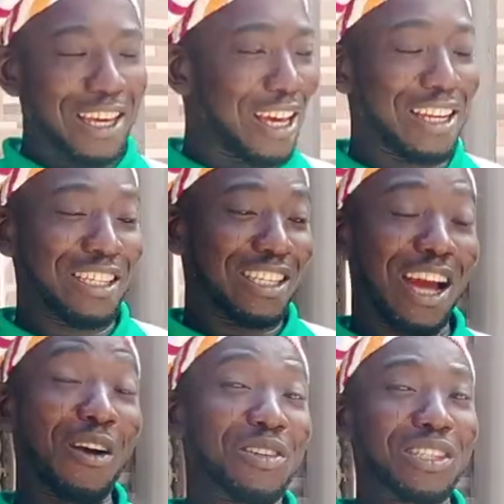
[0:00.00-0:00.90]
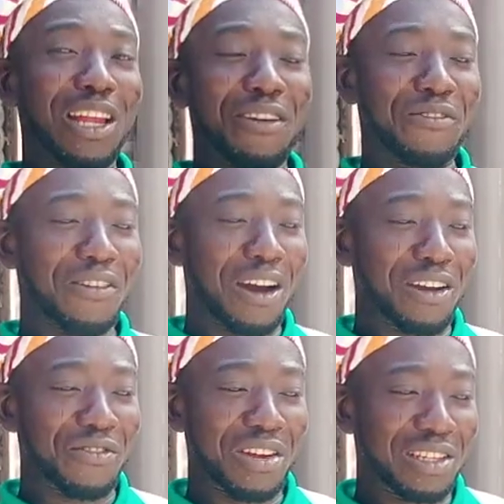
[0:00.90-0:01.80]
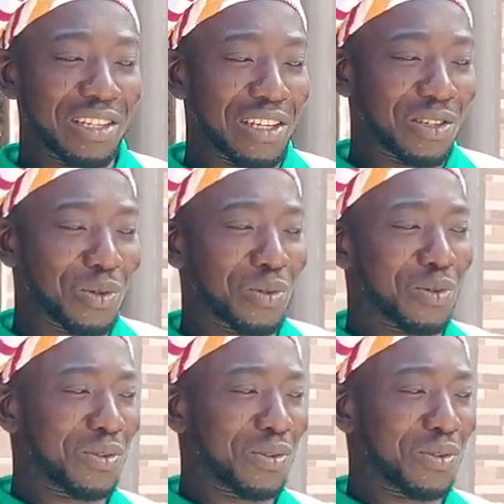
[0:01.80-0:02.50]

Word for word: And how is life uh, threatening you?